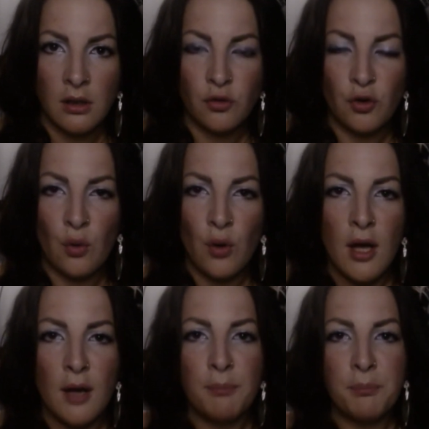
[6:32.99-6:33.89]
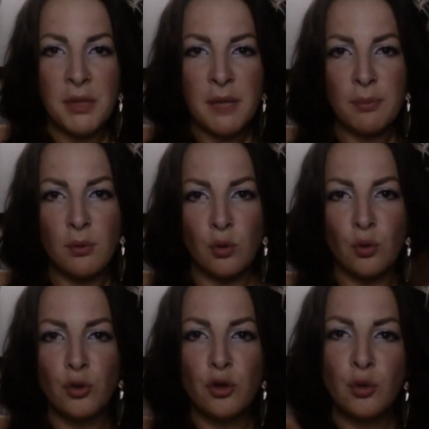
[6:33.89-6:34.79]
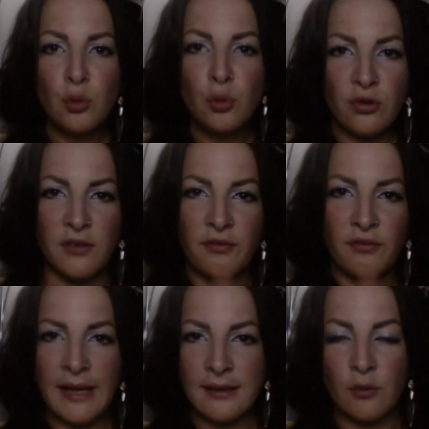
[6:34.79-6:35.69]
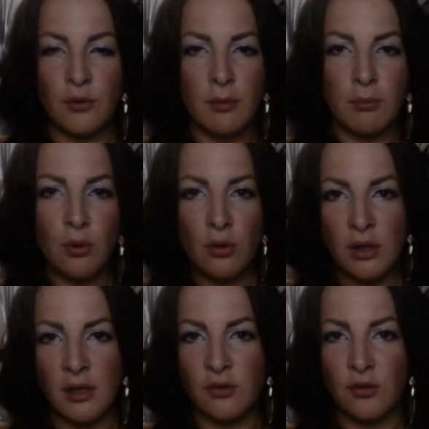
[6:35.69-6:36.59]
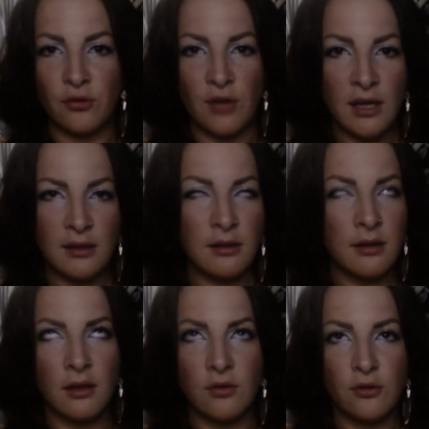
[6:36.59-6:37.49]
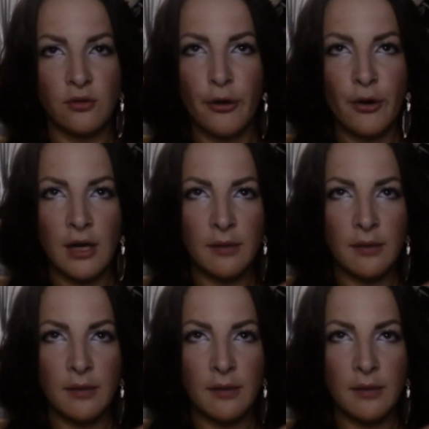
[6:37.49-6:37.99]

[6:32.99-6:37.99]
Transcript: So people who use the fact that we are born in a society that is not